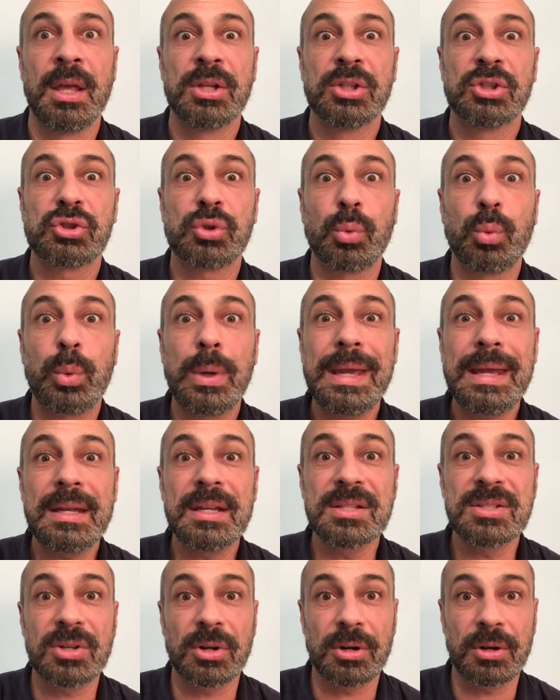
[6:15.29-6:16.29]
So we
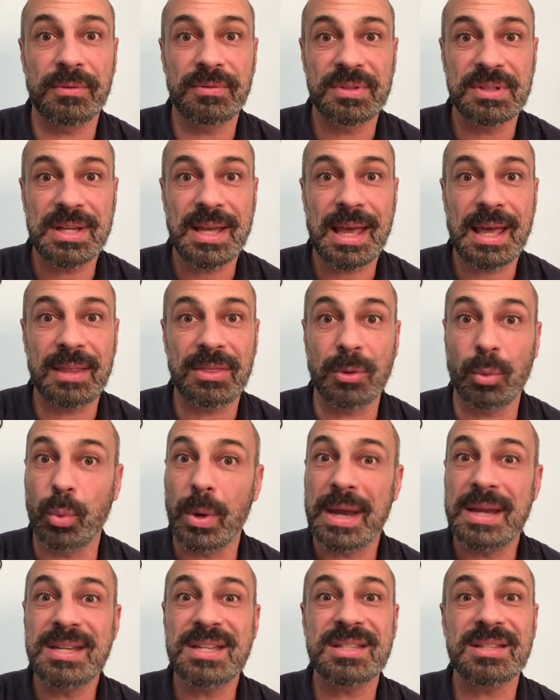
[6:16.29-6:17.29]
deserve death. The
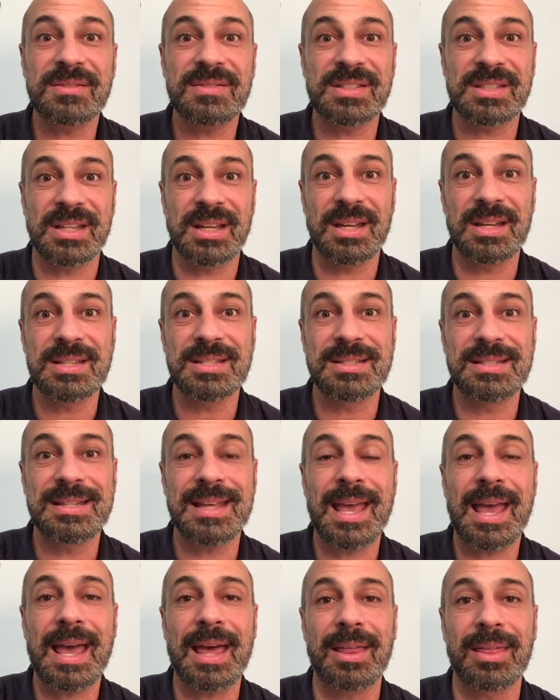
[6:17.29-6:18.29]
wages of sin is
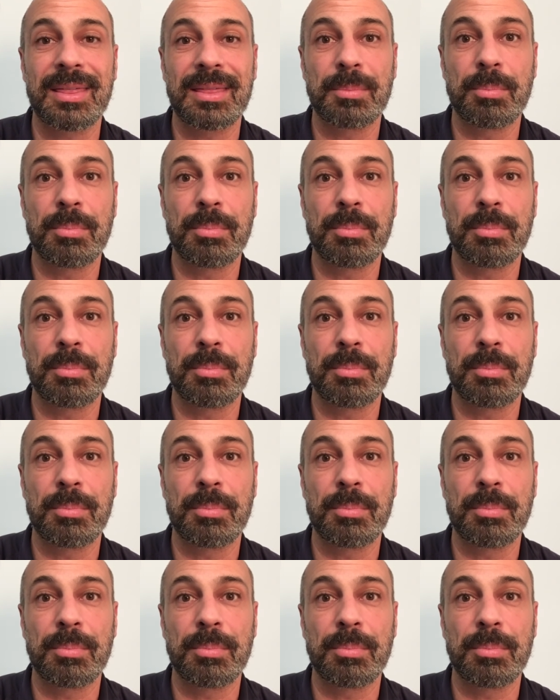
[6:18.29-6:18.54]
death,